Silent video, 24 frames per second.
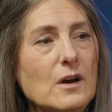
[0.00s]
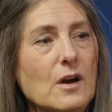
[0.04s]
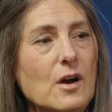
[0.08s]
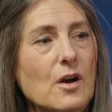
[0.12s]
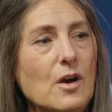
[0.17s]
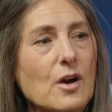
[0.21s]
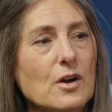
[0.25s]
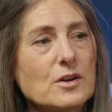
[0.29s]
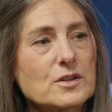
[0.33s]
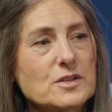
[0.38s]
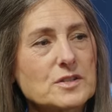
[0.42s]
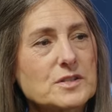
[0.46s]

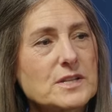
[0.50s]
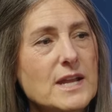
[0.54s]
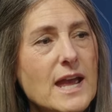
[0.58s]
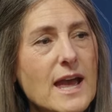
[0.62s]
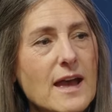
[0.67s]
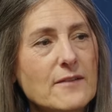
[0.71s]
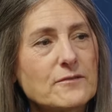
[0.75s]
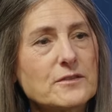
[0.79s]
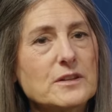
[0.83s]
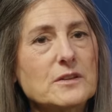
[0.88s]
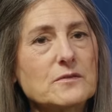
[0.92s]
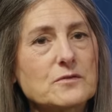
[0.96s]
our
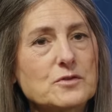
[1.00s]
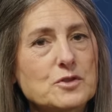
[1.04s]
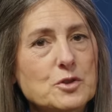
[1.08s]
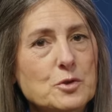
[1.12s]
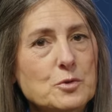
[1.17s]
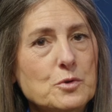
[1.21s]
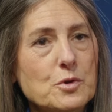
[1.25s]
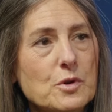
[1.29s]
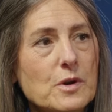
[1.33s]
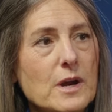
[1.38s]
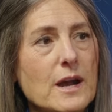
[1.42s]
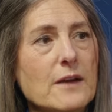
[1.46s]
staff give
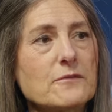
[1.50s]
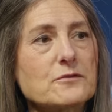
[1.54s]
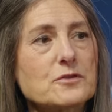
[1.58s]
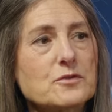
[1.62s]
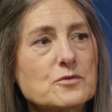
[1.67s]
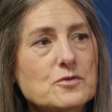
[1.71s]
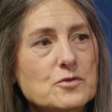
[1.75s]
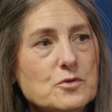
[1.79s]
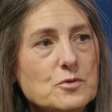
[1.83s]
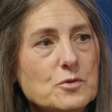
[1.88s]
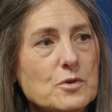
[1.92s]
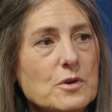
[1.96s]
tour after
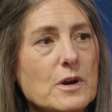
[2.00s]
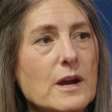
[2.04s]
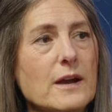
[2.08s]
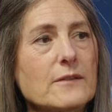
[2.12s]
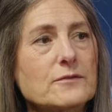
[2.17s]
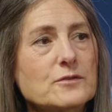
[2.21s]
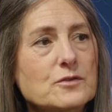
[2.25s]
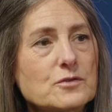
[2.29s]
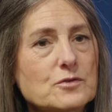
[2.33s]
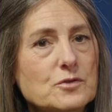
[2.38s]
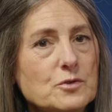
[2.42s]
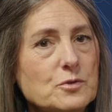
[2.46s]
tour
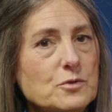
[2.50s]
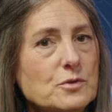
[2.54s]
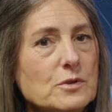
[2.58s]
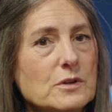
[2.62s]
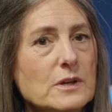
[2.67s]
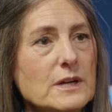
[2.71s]
after tour.